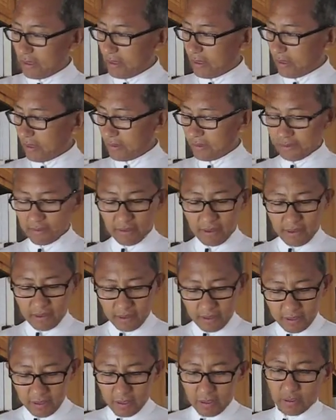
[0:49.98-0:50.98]
inside.
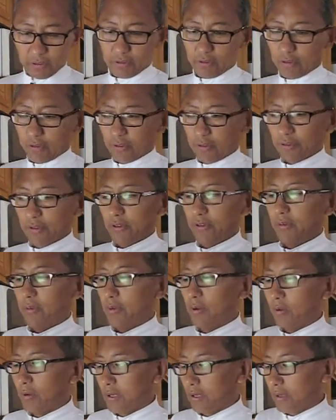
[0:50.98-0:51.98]
So if you
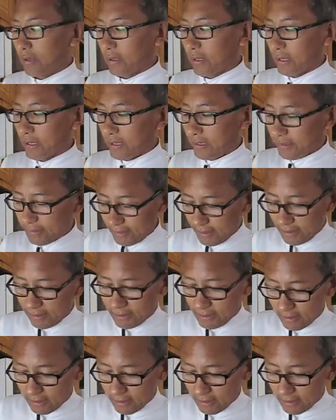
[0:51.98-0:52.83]
want to look at inside,